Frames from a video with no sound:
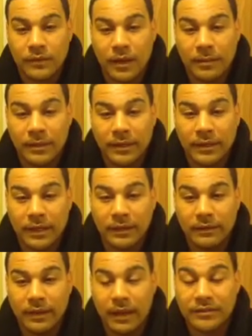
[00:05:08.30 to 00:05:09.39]
I mean,
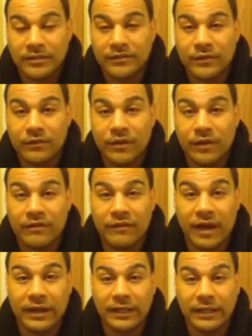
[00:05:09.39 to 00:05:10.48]
I, I just feel very
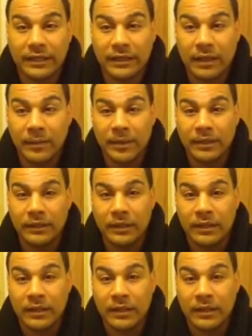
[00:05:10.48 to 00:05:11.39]
violated. I mean,